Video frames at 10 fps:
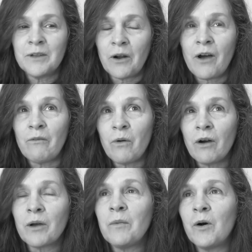have
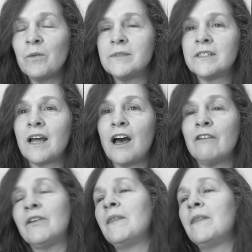welcome home stuff.